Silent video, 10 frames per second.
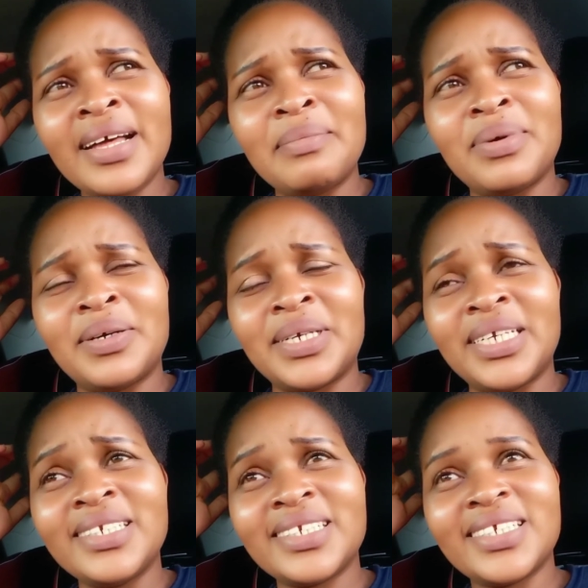about
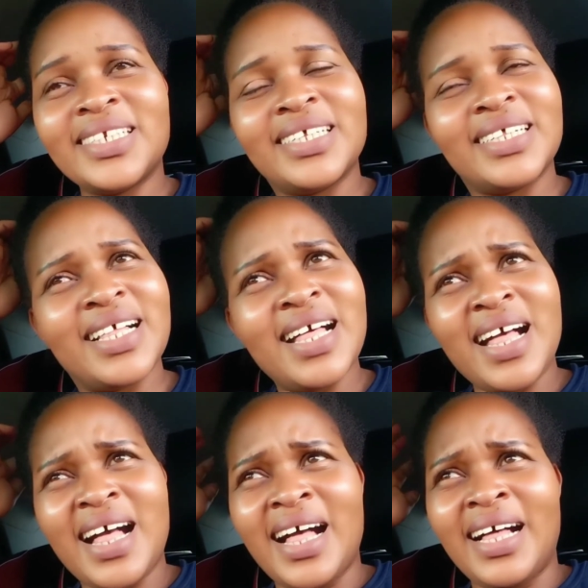it
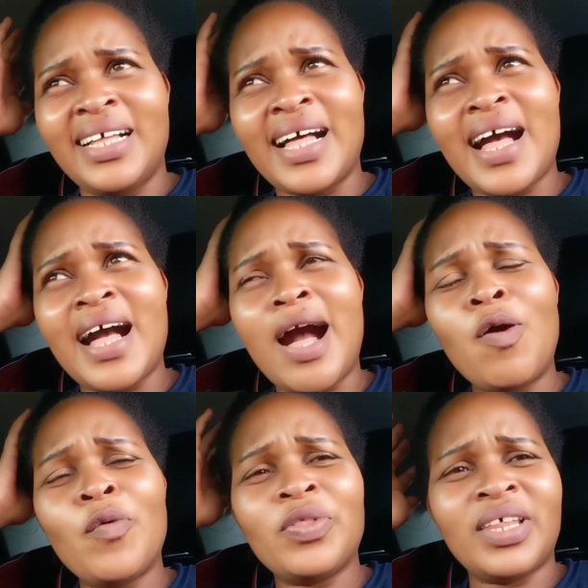
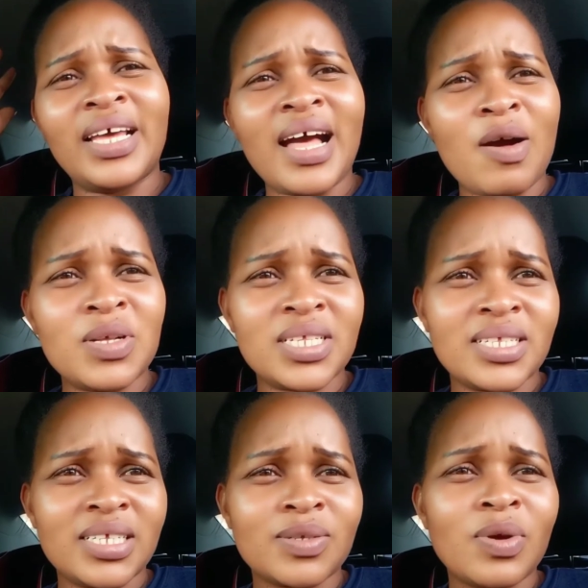how the house
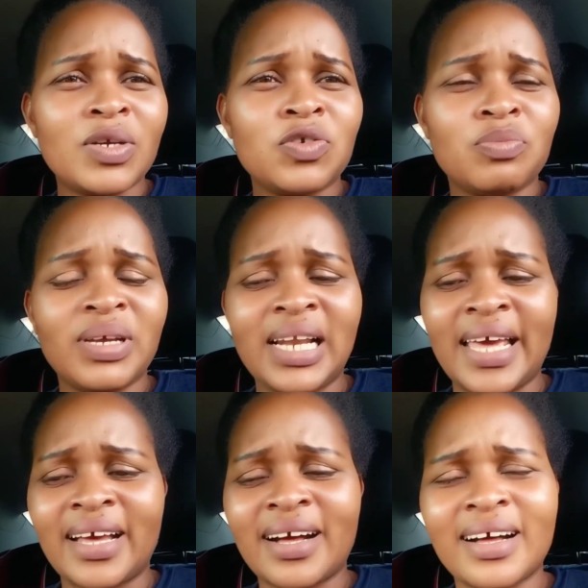is going to be
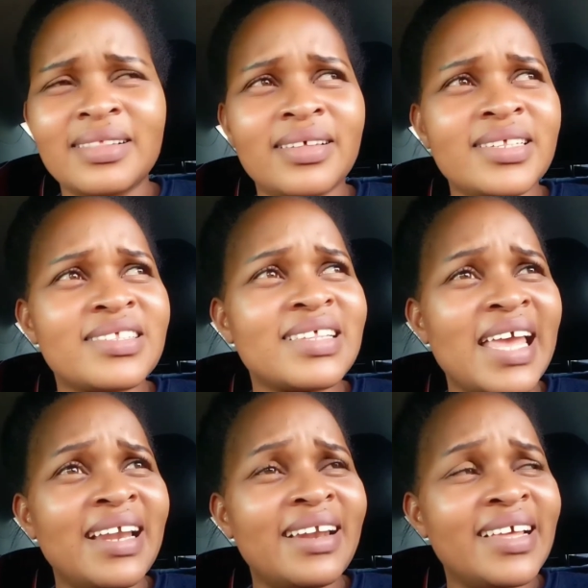like this
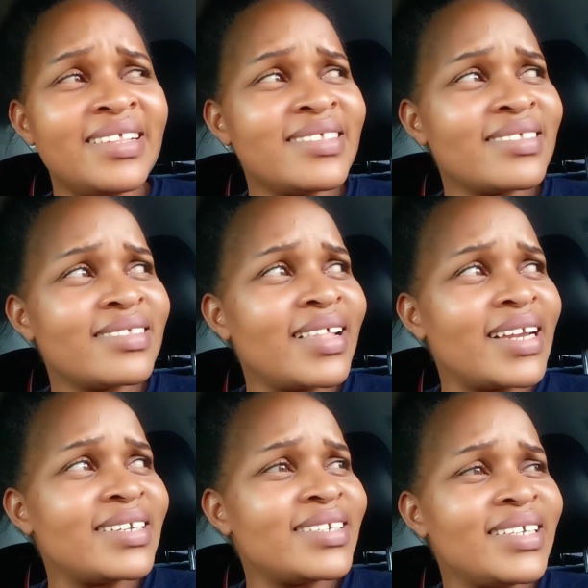silence that
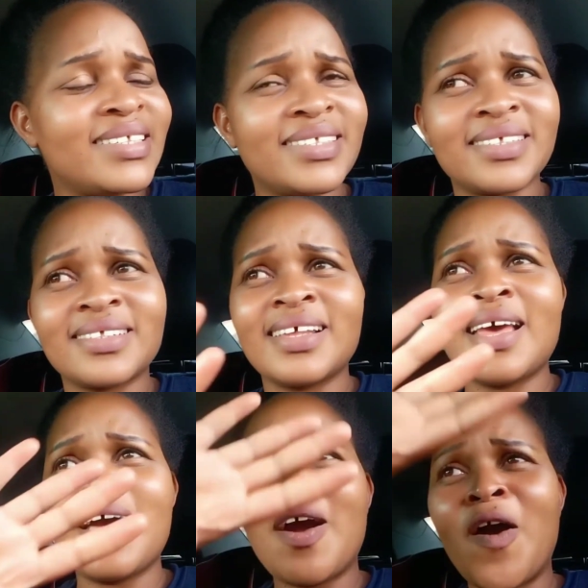is
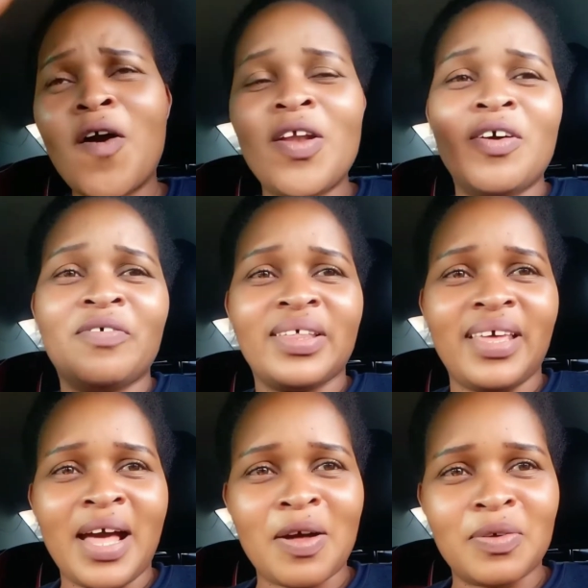all over the
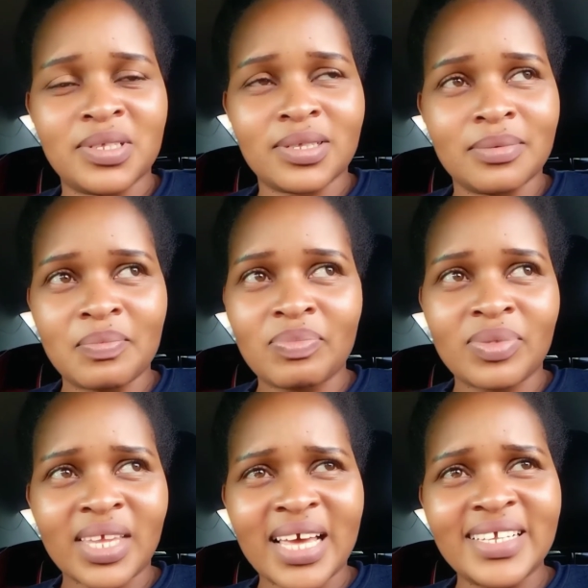house
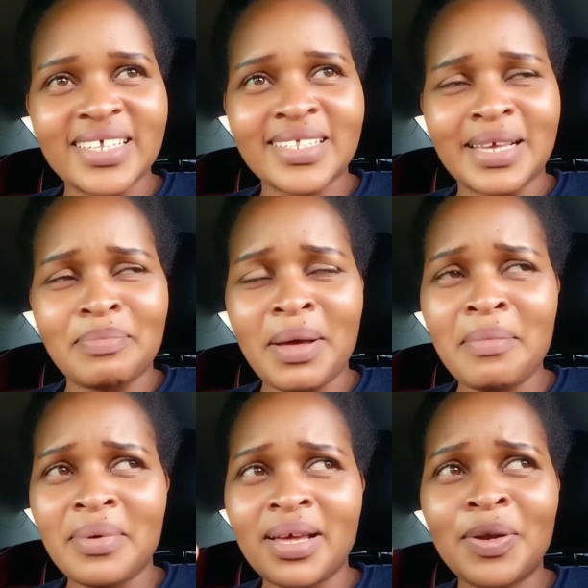i just say
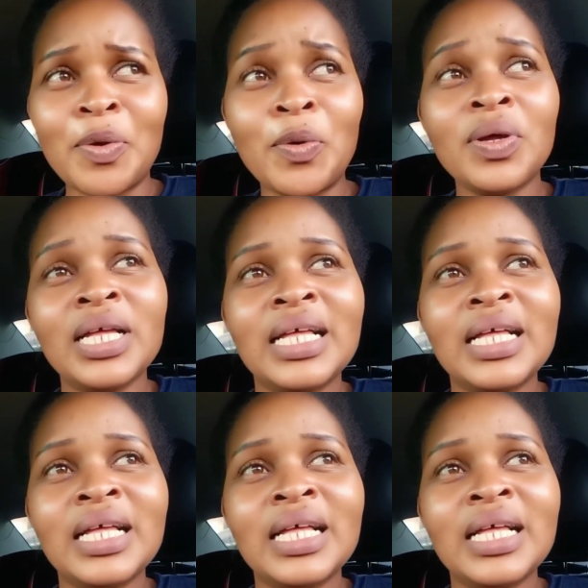mama no